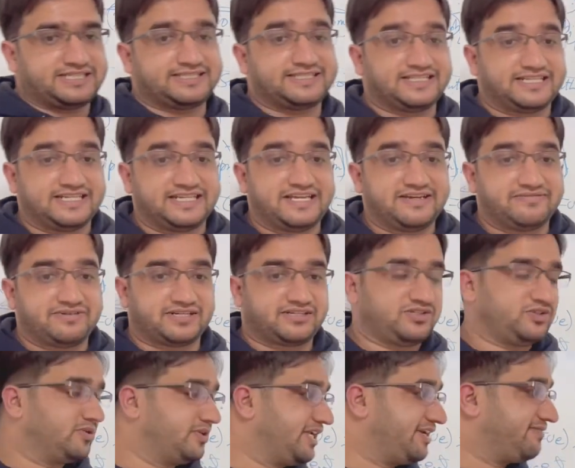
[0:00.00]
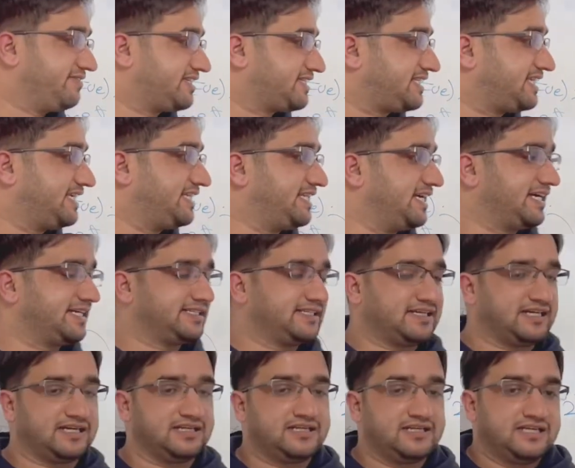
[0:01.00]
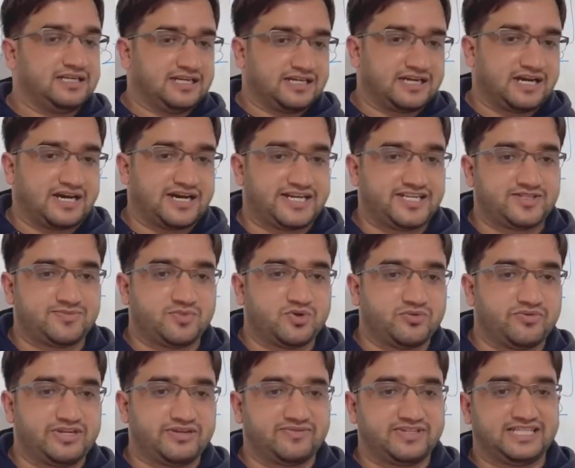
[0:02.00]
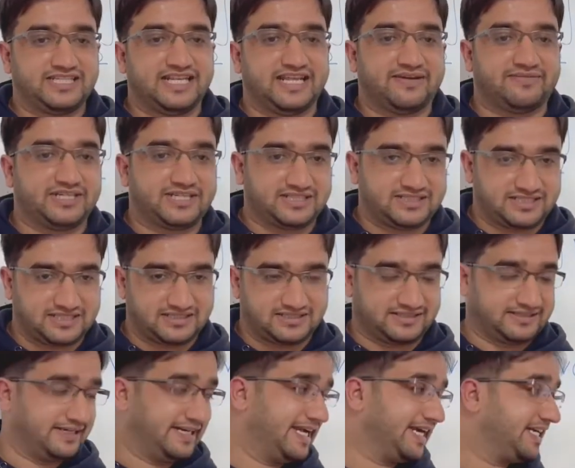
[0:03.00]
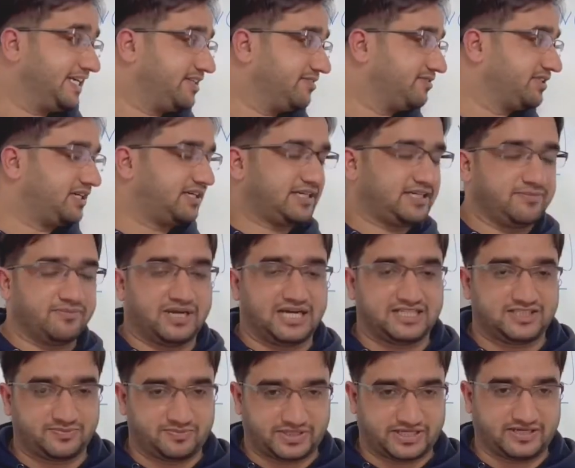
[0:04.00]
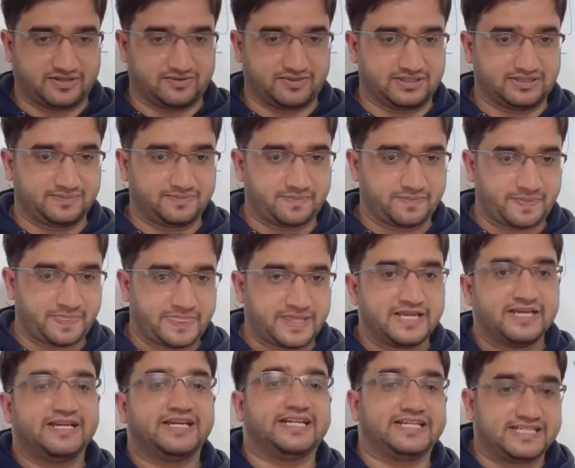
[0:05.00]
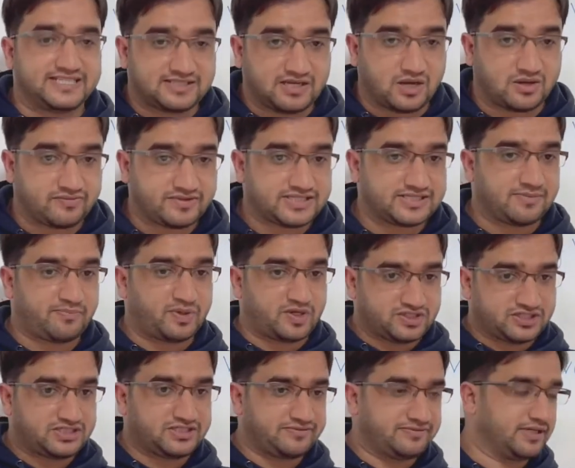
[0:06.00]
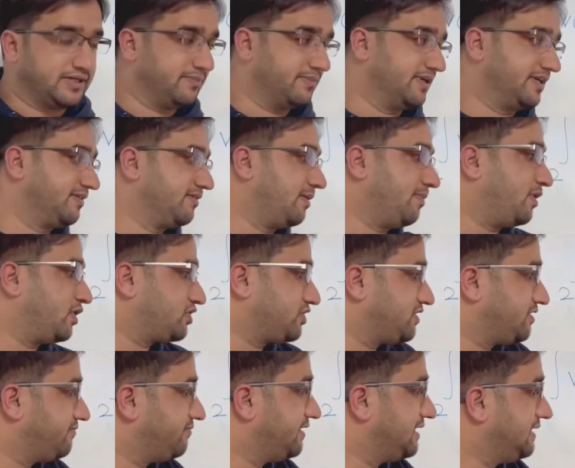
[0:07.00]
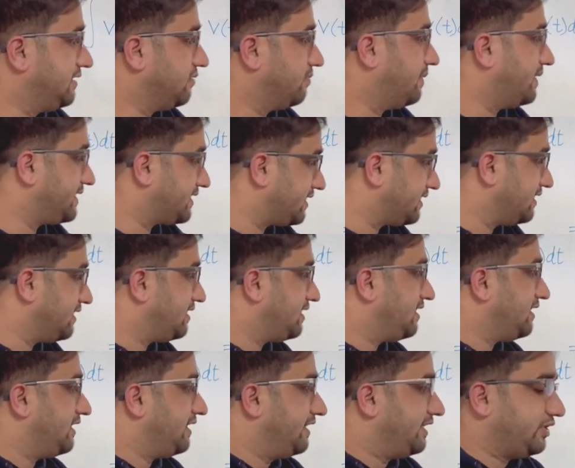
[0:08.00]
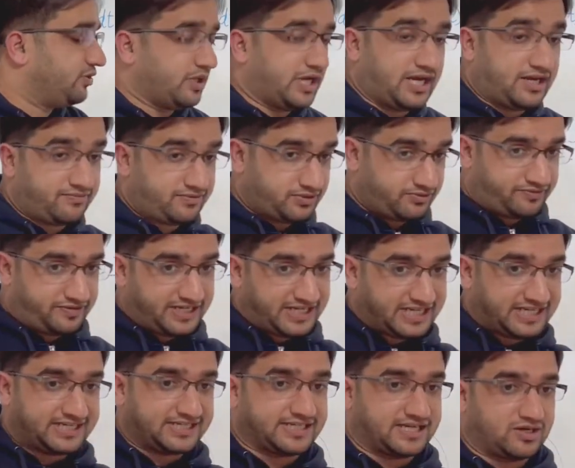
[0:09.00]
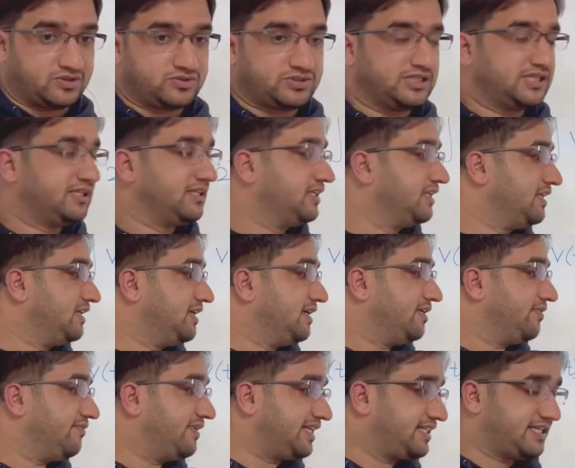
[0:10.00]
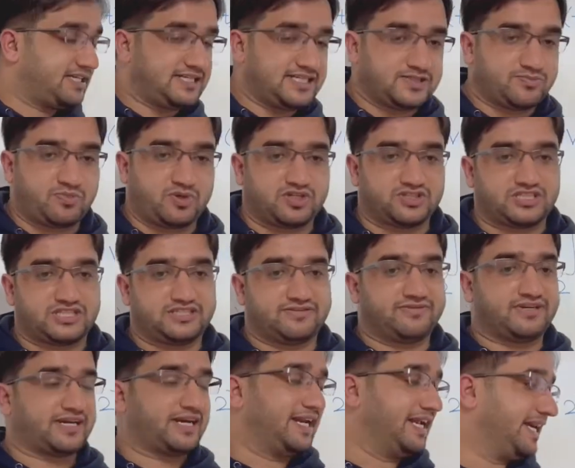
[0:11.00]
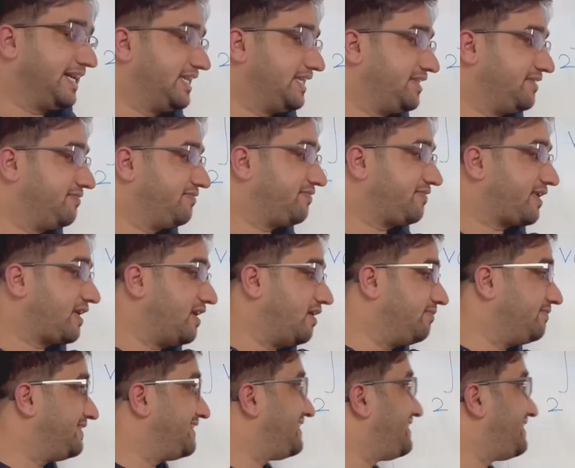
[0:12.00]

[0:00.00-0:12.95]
is never, you never say that the car is moving with negative 30 miles per hour. It is always a positive number, a positive value, but you have to figure it out whether it is positive or negative from the